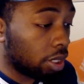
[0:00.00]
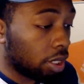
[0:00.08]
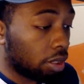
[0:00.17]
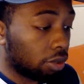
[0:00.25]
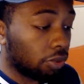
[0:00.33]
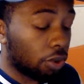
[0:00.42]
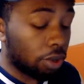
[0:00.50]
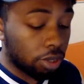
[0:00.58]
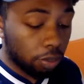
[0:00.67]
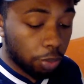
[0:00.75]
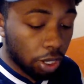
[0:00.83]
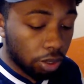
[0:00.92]
as far as
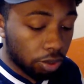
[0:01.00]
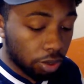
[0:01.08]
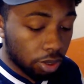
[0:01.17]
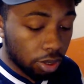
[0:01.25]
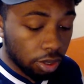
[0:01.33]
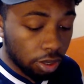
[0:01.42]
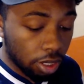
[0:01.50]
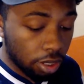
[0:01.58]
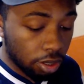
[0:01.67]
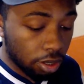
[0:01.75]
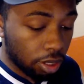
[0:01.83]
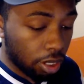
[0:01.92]
the Patriots this
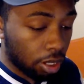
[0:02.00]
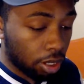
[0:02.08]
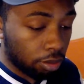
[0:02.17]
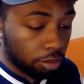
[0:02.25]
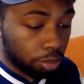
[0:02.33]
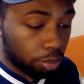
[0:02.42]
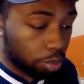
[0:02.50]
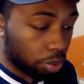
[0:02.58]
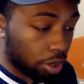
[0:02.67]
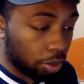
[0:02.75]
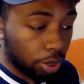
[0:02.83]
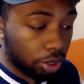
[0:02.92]
season and
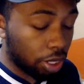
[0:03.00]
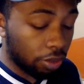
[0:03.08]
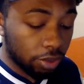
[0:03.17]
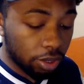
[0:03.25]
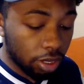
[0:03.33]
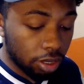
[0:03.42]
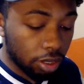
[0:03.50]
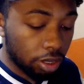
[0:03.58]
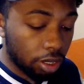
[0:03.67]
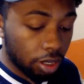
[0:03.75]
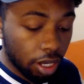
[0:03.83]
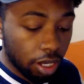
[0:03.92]
pretty much every
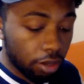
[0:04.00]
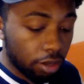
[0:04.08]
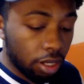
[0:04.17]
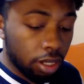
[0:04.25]
season. They